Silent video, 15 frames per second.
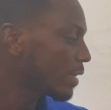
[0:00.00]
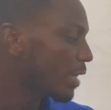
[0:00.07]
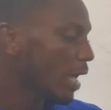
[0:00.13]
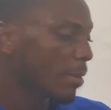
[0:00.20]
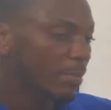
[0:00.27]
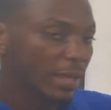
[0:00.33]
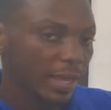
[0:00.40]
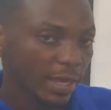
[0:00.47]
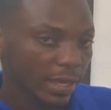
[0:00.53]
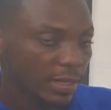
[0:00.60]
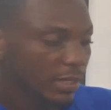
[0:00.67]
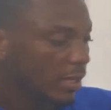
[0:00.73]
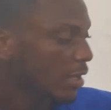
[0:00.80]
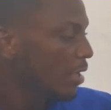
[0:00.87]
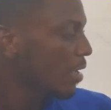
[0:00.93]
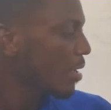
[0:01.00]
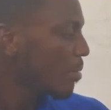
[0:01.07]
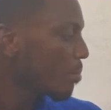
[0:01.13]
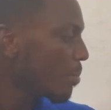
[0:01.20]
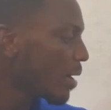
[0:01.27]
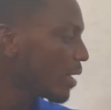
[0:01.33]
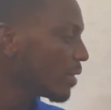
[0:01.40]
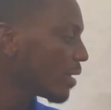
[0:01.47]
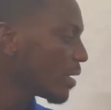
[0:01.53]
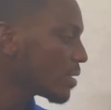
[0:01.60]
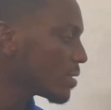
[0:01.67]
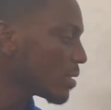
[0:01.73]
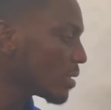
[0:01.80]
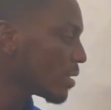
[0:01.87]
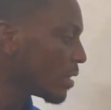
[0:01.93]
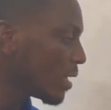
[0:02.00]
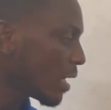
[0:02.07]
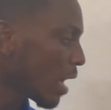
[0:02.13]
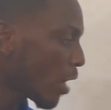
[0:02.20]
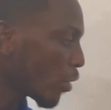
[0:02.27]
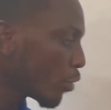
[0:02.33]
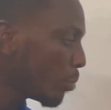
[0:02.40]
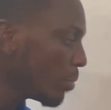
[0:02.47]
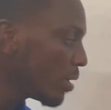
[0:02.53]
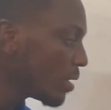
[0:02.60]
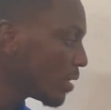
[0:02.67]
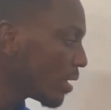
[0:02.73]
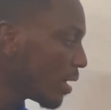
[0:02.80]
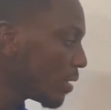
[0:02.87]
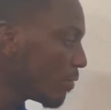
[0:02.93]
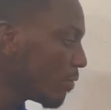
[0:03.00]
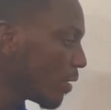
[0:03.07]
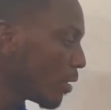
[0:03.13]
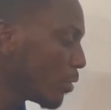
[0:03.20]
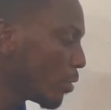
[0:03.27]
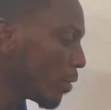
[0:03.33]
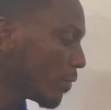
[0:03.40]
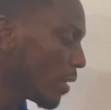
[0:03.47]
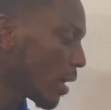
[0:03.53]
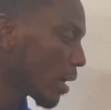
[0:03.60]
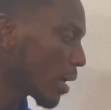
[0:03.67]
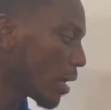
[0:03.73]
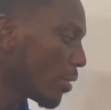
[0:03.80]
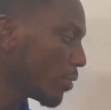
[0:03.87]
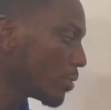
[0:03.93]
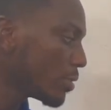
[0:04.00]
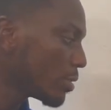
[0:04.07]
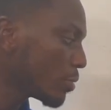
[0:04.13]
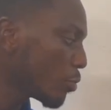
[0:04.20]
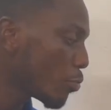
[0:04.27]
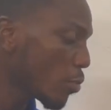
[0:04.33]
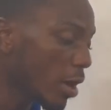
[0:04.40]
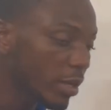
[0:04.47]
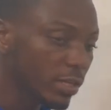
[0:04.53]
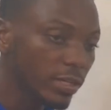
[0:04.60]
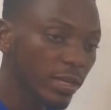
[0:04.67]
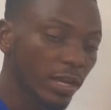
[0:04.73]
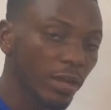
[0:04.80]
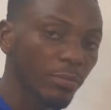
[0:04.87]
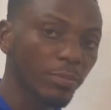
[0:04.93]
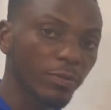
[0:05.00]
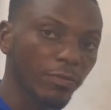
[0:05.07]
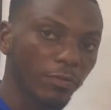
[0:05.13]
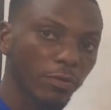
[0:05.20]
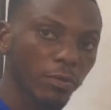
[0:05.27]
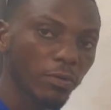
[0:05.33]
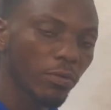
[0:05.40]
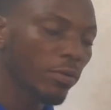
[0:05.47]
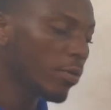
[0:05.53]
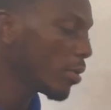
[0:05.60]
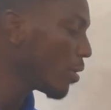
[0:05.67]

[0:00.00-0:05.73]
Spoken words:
time n minus the accumulated value of the account 1 year before